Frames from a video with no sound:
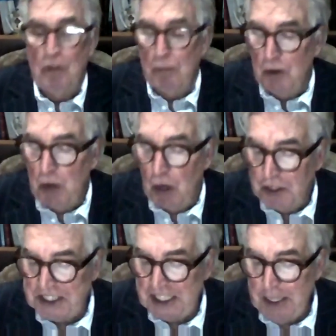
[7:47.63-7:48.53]
the
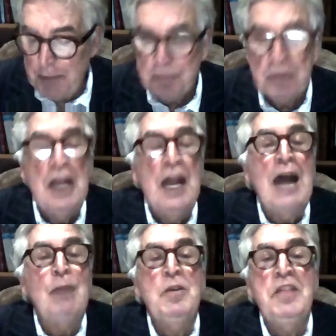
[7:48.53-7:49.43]
North Sea,
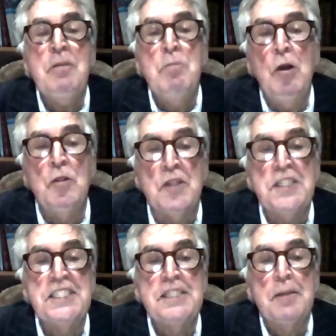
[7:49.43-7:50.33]
and within
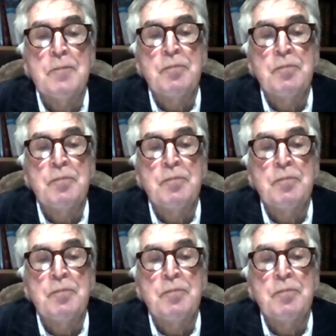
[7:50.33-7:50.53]
weeks,